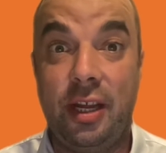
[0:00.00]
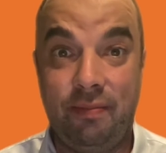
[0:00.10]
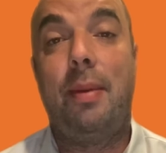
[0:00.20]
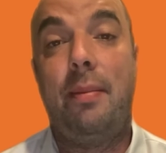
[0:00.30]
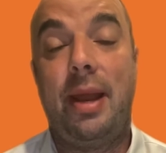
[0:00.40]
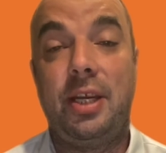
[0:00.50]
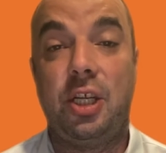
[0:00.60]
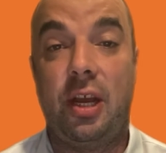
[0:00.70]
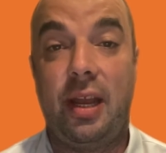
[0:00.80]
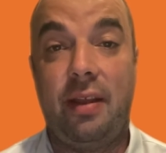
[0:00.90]
My
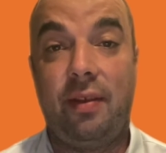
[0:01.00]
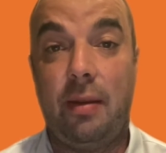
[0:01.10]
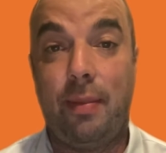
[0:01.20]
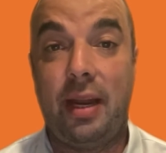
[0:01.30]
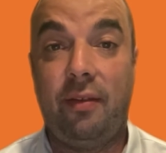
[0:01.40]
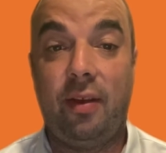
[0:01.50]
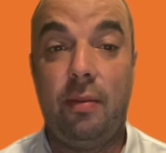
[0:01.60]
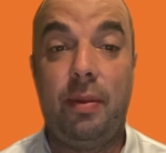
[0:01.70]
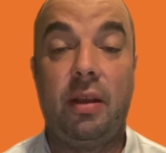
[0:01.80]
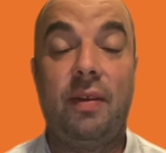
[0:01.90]
major is in
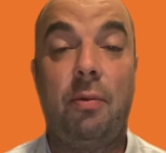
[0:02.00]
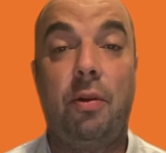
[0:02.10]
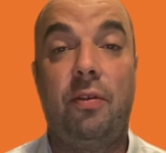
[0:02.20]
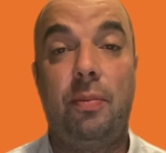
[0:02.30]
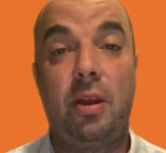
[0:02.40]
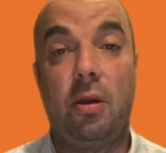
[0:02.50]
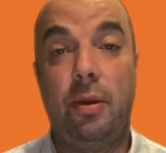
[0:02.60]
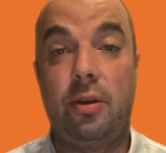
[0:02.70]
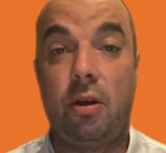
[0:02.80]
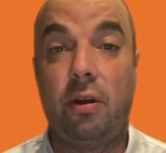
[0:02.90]
medicine because I want to become
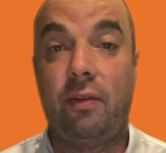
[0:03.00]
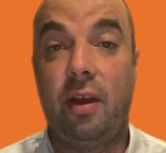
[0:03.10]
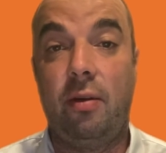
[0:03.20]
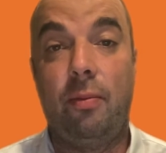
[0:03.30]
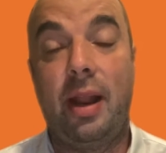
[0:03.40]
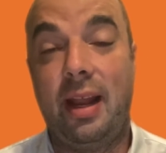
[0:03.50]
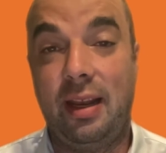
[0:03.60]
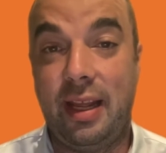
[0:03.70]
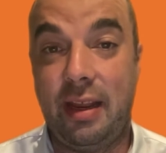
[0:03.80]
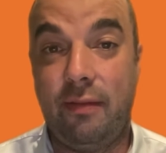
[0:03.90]
a doctor when I
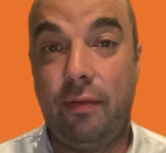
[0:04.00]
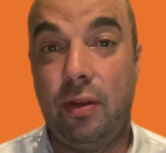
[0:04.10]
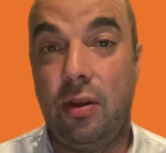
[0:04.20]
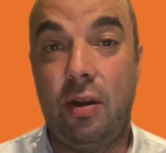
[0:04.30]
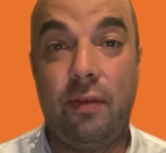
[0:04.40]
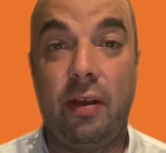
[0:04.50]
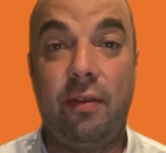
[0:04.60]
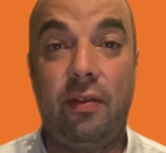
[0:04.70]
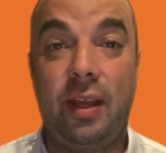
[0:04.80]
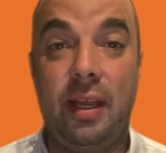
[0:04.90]
leave the
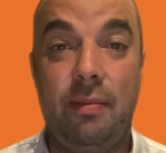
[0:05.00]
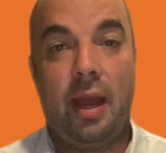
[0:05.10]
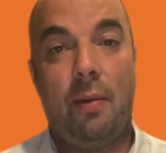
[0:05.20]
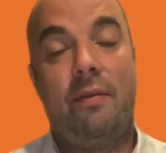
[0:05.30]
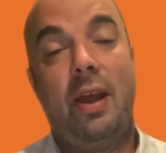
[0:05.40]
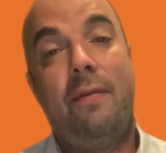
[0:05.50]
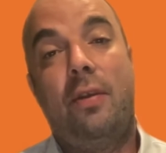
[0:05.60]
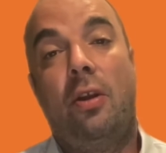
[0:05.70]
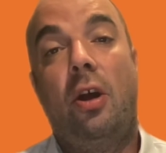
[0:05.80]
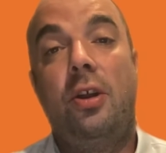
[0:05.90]
university. However, if
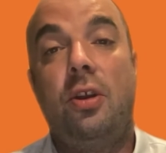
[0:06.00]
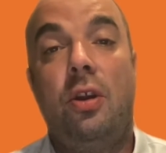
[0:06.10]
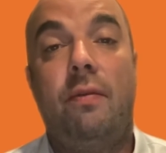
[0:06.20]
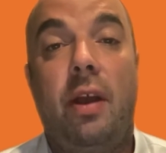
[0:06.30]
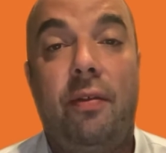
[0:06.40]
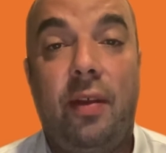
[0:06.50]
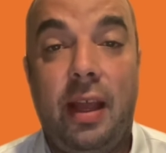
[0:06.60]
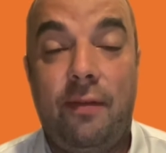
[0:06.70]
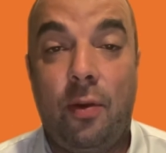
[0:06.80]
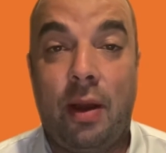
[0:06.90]
you're not at university,
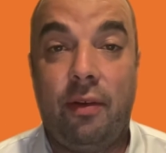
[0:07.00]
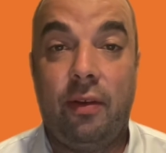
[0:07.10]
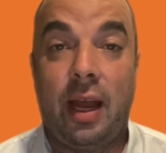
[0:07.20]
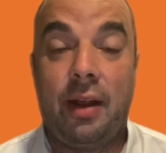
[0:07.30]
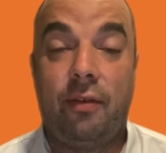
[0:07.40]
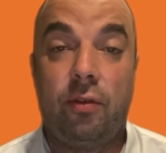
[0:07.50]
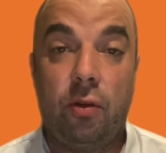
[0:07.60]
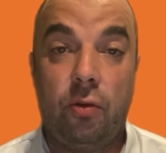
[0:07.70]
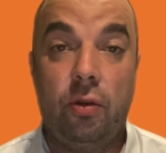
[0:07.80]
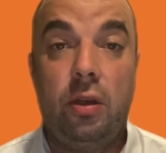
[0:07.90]
if you are at
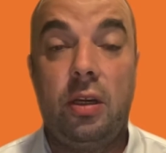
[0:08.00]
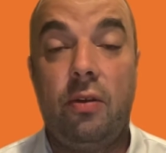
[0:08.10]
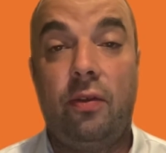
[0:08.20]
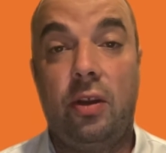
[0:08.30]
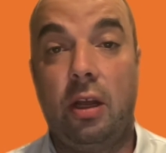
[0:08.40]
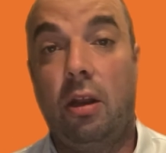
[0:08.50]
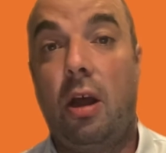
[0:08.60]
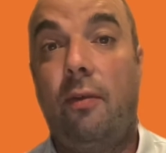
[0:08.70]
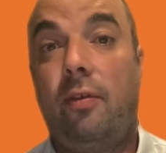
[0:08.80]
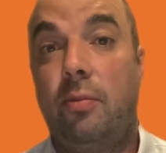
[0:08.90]
school, you study a
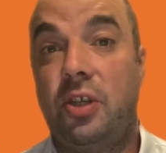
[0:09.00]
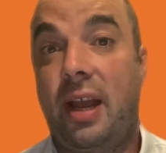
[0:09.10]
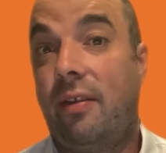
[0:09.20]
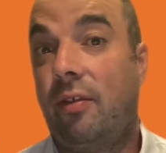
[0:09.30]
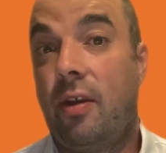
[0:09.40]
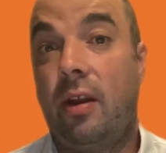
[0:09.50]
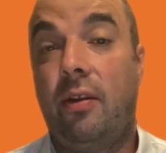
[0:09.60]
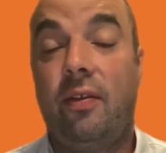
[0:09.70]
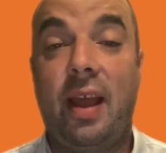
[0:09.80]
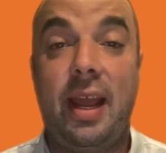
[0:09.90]
lot of subjects. So you
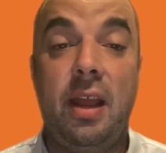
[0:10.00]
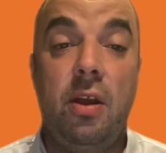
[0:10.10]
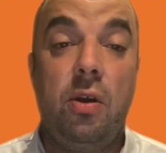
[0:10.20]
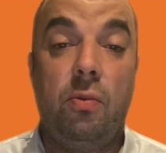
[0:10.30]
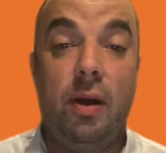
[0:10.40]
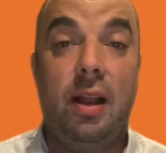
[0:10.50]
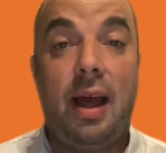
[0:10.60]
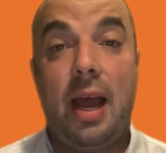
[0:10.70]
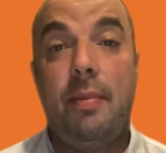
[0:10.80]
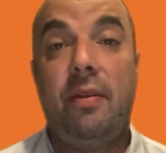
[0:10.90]
could say, well,
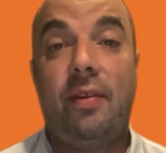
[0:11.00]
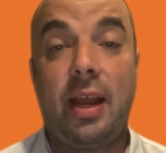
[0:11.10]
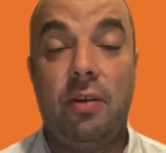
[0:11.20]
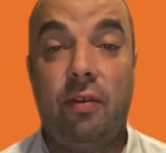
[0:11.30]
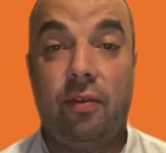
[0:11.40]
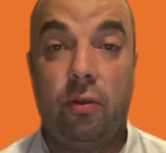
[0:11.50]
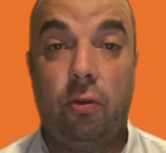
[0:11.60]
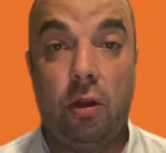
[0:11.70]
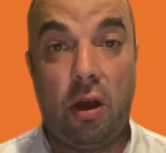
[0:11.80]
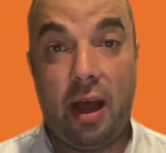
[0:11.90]
I'm in secondary
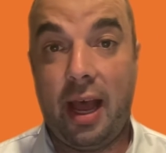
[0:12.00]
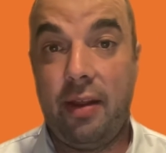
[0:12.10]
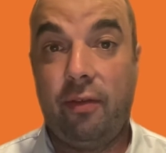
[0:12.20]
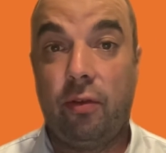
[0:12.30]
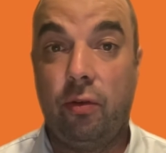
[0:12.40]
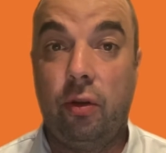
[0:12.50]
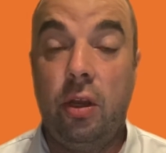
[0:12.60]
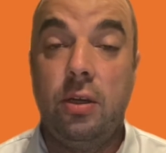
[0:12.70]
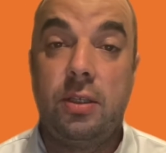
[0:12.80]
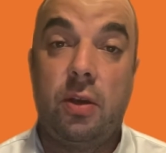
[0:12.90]
school or high school,
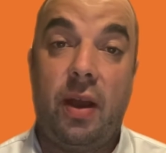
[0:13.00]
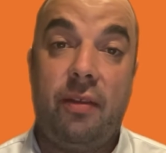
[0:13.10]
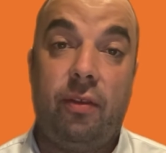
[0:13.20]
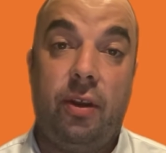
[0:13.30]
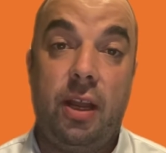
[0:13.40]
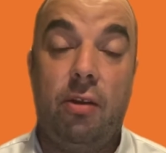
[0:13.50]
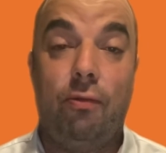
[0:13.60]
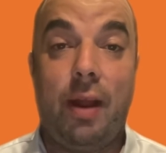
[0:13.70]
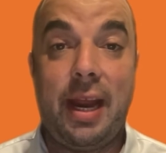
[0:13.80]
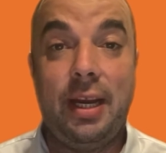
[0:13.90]
so I study a
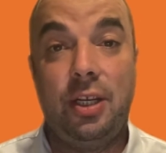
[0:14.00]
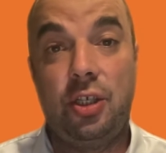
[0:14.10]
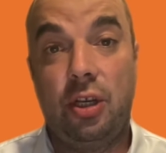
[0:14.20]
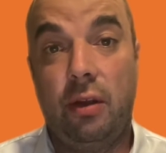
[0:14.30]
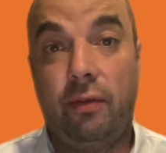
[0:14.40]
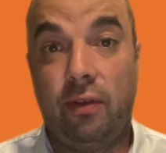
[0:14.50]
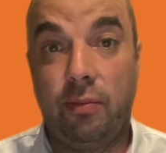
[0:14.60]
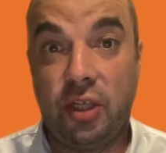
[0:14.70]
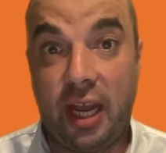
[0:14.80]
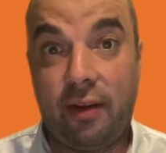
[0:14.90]
range of
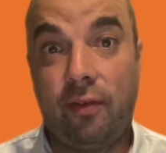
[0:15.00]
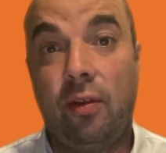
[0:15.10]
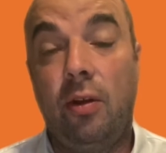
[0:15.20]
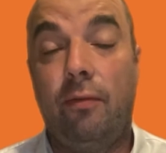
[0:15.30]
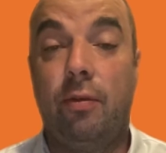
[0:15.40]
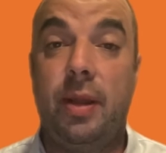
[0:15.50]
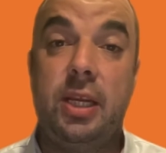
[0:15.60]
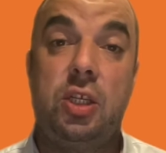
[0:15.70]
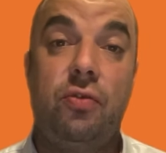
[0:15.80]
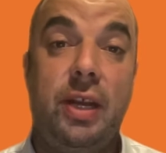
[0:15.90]
subjects from
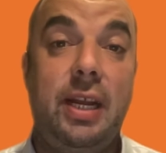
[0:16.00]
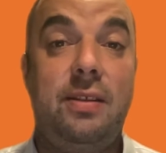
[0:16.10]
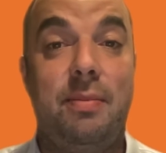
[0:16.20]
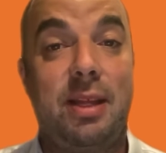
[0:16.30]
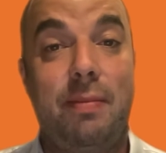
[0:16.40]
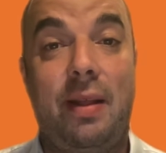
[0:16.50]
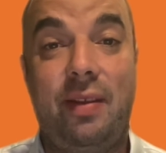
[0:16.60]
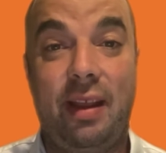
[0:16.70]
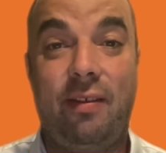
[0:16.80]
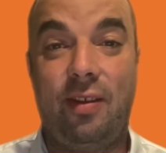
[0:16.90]
history to
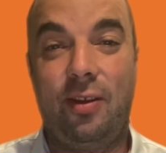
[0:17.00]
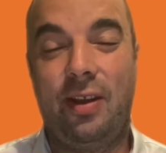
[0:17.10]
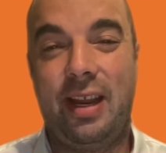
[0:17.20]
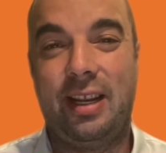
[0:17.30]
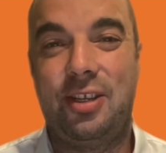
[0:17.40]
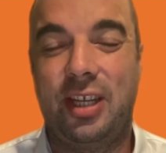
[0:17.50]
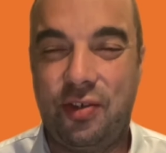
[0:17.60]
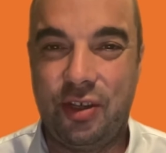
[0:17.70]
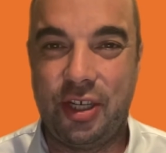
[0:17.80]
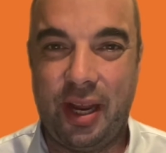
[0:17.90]
mathematics to English
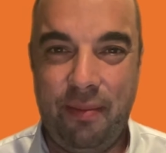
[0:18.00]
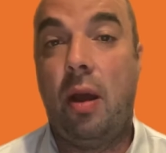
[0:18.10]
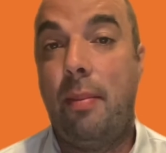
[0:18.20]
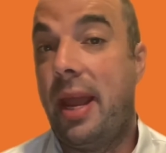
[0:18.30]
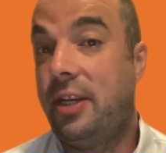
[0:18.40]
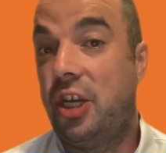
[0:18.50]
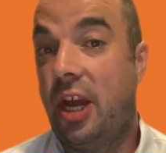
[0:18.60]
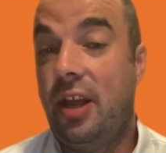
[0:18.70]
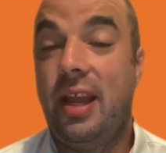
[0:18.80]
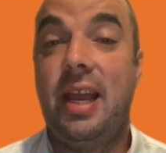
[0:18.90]
literature. A
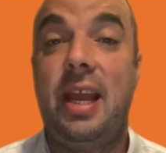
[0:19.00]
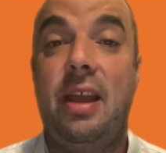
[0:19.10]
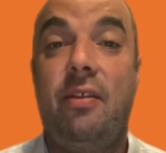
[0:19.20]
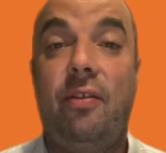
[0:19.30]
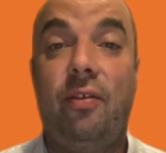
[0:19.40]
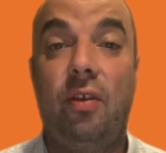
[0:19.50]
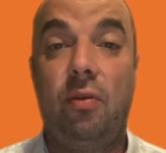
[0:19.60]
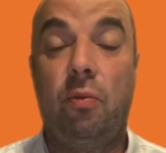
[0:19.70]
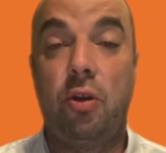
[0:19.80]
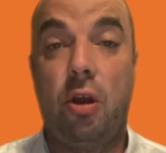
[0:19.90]
major is
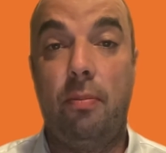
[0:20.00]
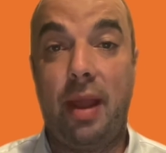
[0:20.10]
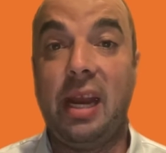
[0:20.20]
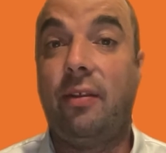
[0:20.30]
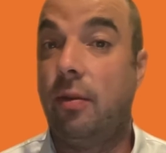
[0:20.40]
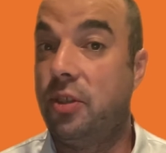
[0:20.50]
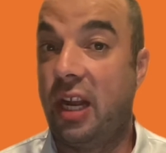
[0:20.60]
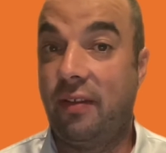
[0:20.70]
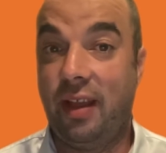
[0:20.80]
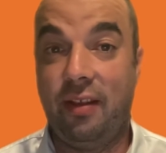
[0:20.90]
what your main
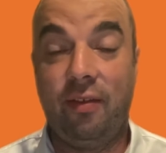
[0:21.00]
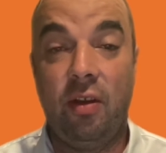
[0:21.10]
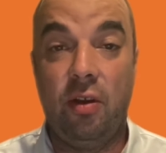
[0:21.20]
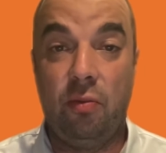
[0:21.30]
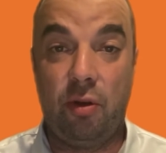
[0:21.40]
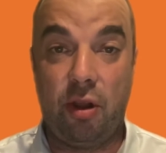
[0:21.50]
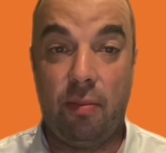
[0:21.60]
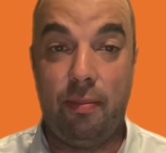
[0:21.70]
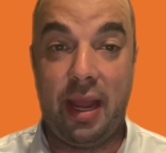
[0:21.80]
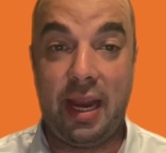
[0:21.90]
subject is, what your
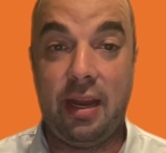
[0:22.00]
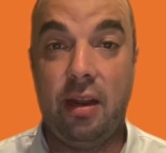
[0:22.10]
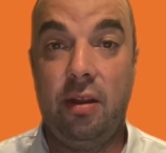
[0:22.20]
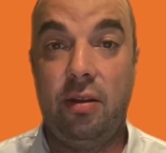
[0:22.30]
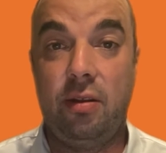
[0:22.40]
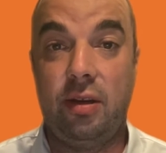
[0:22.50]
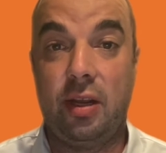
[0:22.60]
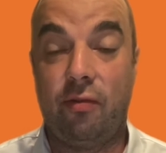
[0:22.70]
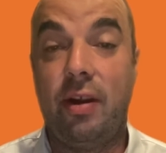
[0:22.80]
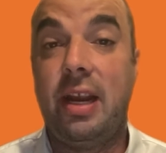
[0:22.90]
main
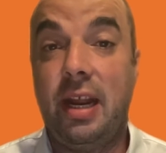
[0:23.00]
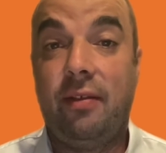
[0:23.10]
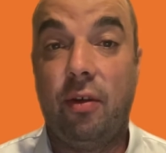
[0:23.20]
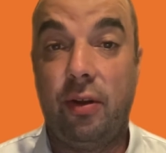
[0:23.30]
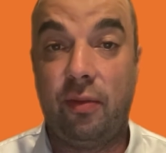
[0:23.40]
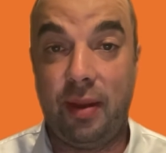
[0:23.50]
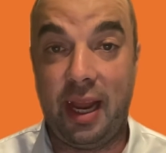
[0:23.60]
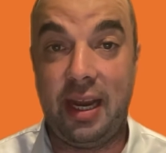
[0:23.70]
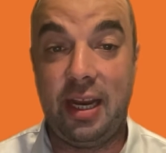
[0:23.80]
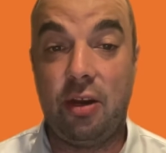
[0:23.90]
degree is going to be
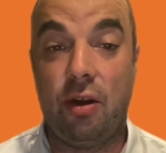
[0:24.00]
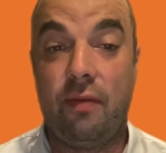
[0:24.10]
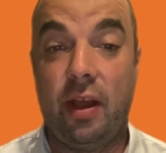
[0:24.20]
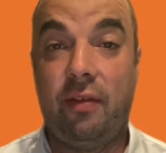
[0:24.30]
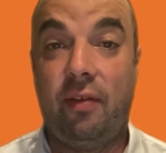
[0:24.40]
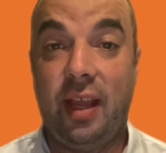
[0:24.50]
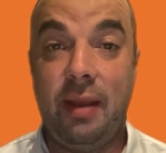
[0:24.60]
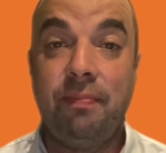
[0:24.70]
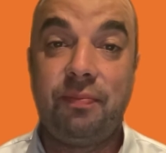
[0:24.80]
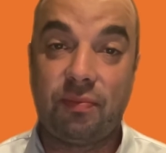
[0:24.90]
in
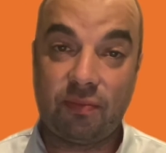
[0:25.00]
university.